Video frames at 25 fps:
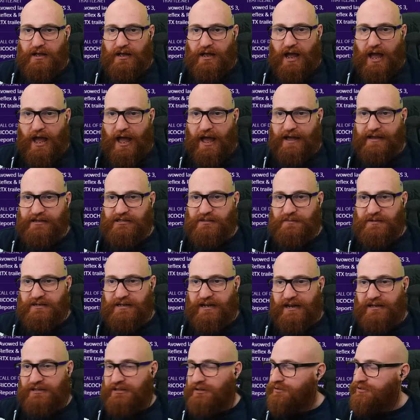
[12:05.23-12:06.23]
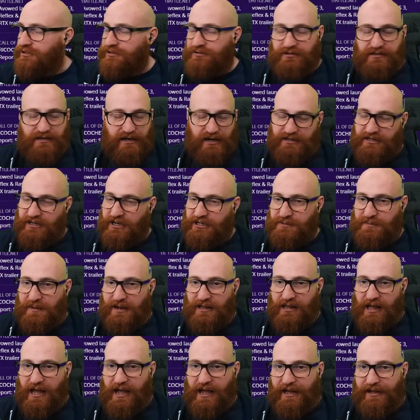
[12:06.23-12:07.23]
Asmodan, don't you dare touch my
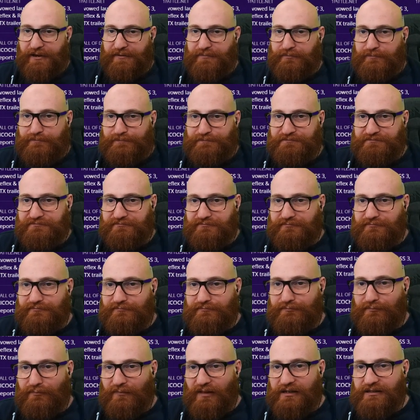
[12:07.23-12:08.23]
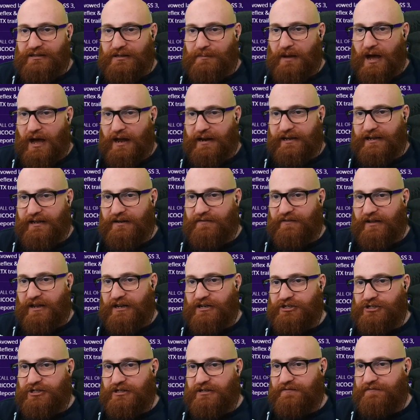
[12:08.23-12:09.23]
lad. Demonic
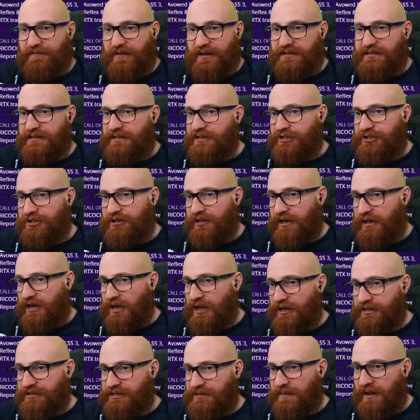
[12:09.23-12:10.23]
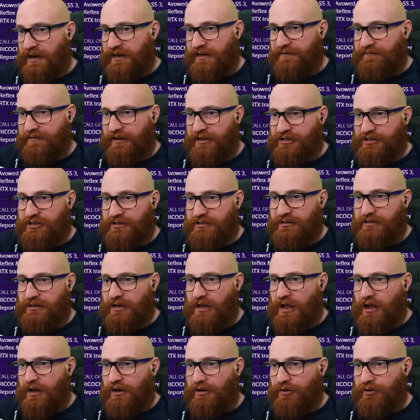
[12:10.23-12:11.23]
Invasion. Fix an issue that caused Demonic Invasion
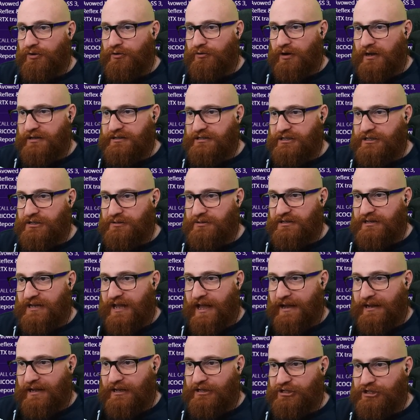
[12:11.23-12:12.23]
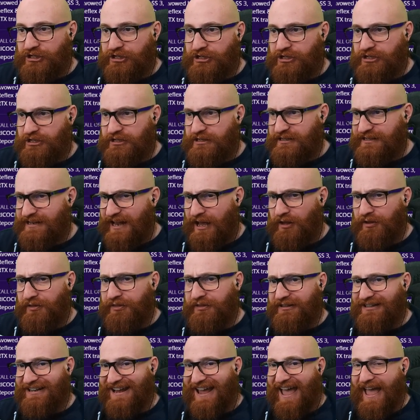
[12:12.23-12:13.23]
grunts to attack
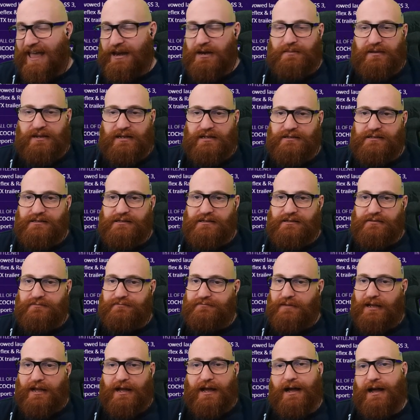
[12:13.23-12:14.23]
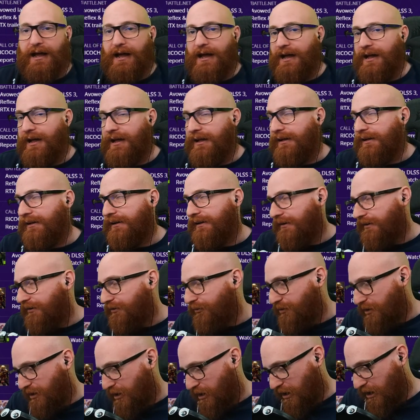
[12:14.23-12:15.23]
stealthed enemies. Oh,
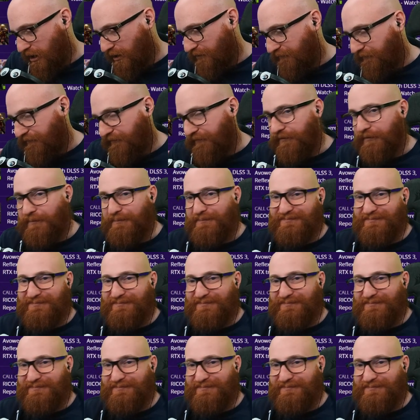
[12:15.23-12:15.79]
nerf!